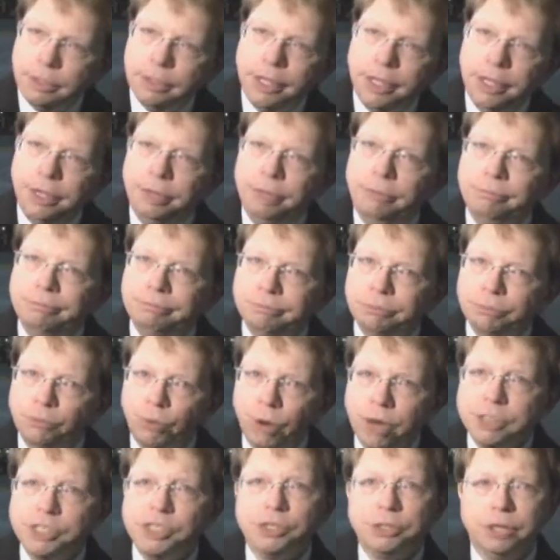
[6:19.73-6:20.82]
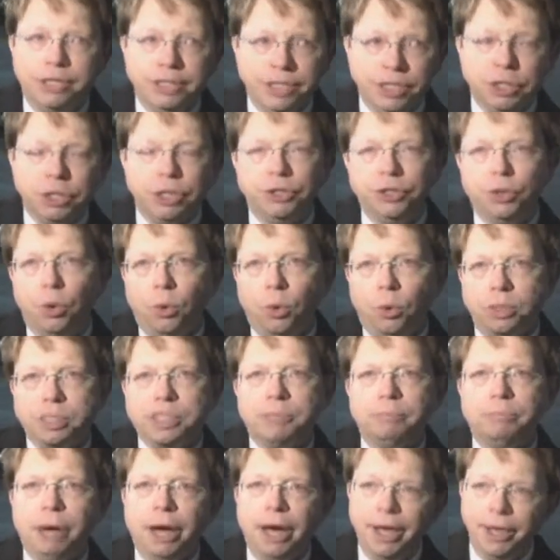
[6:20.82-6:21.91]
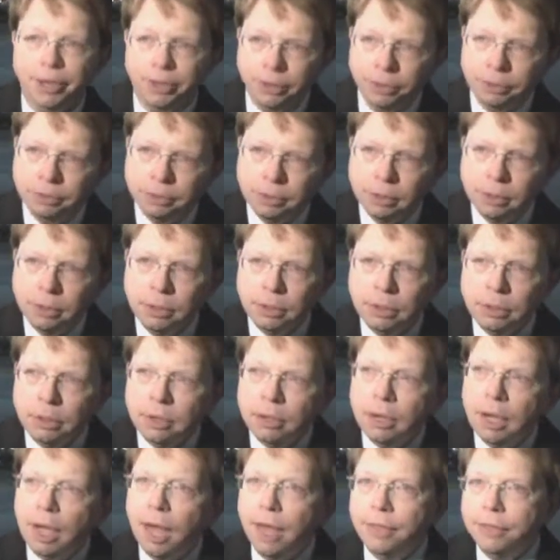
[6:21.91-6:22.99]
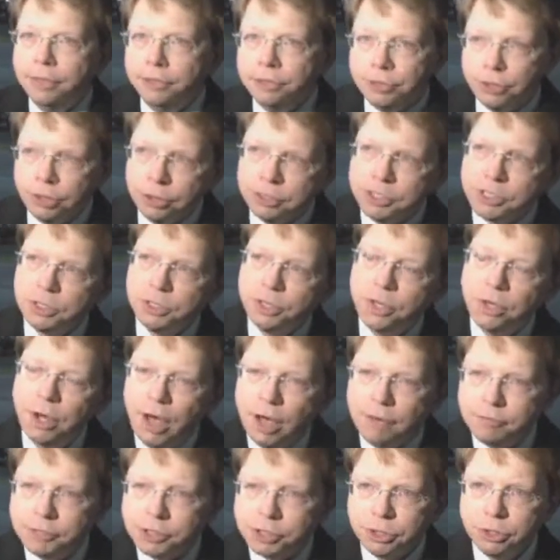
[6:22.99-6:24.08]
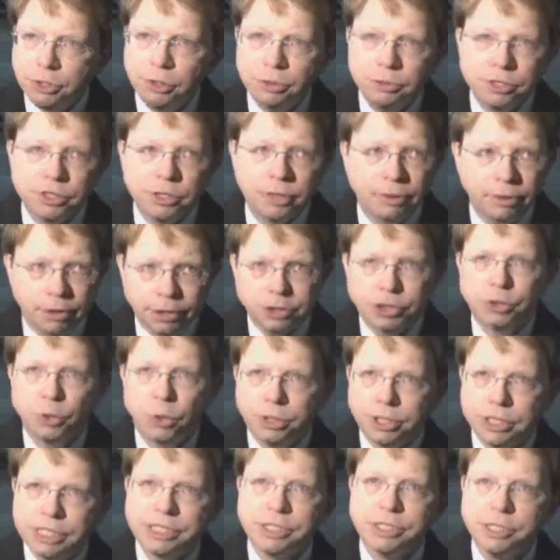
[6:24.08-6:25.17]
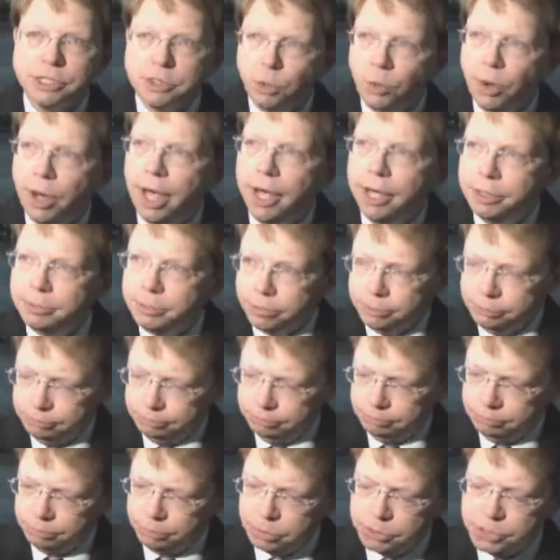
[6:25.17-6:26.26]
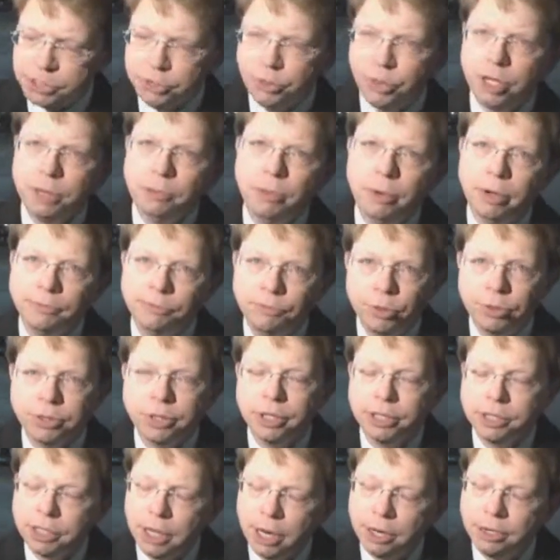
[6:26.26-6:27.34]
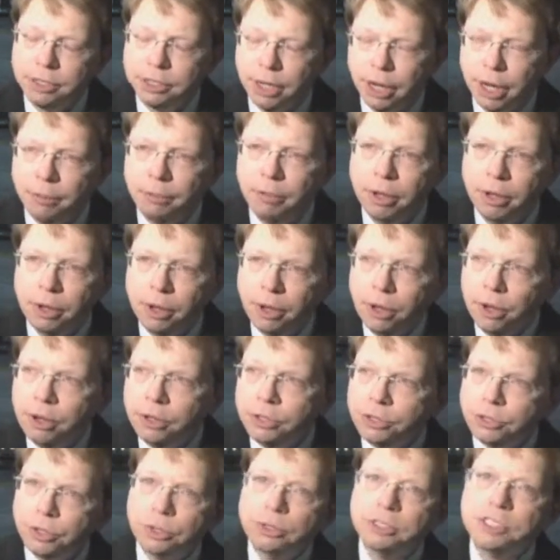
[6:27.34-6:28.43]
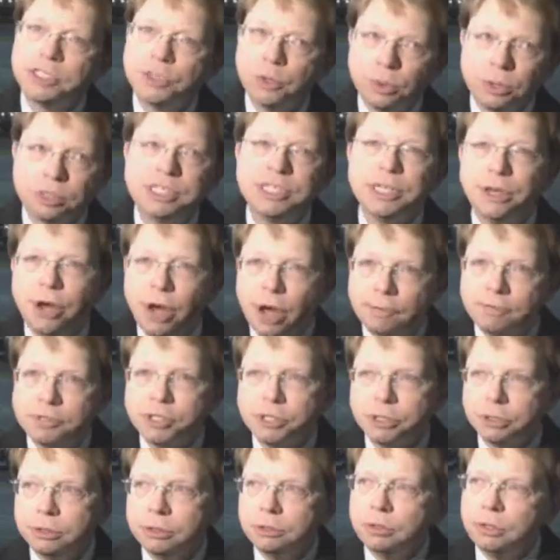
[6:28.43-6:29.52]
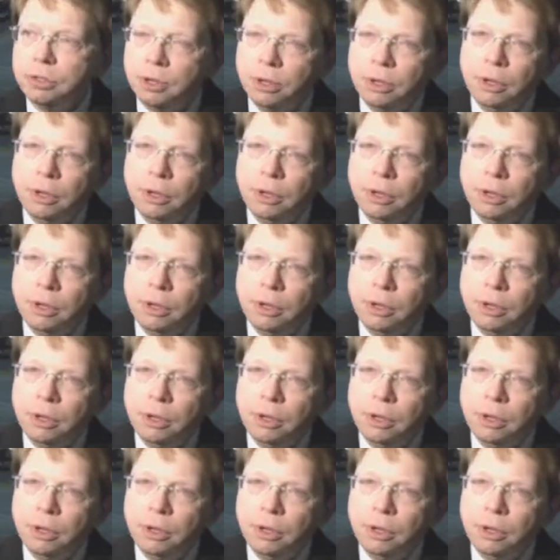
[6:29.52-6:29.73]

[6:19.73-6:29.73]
he runs initially towards a bayou, and then turns to the officer, who's a short distance away. He'd been pursuing him on foot the entire time. Turns towards the officer,